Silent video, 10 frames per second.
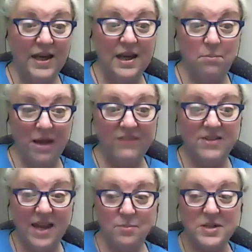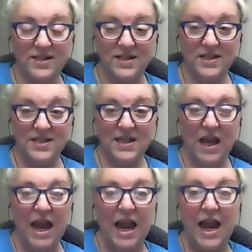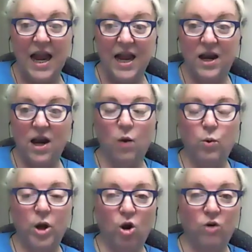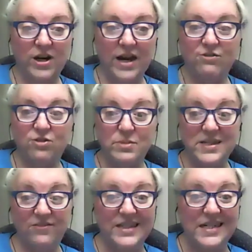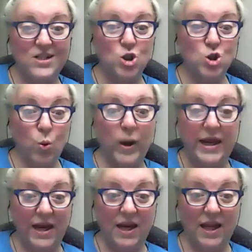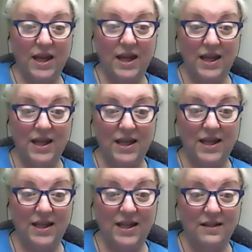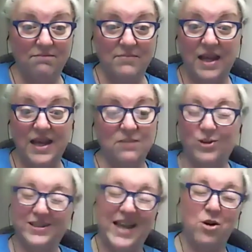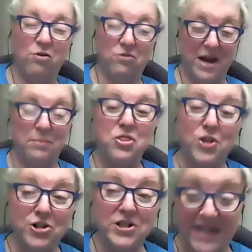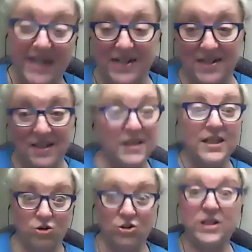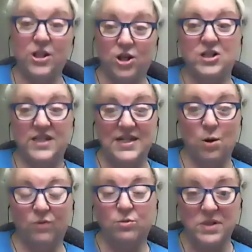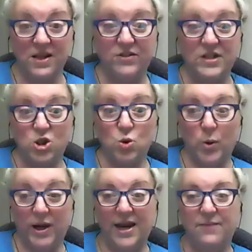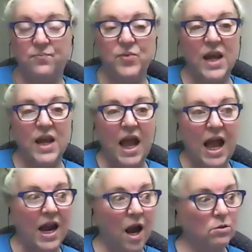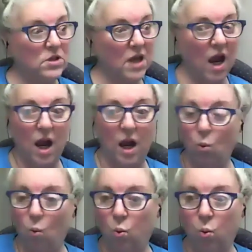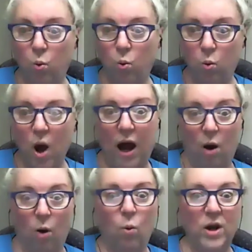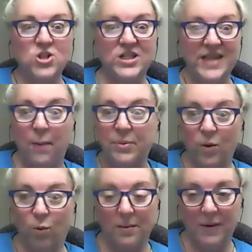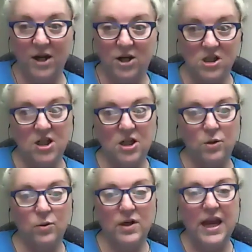in my va business and i went overnight from 70 to 20 mm-hmm. like well not overnight but 30 days literally yeah, 30 days sure. i went from 70 to 20 and i was like wow what just happened and what am i going to do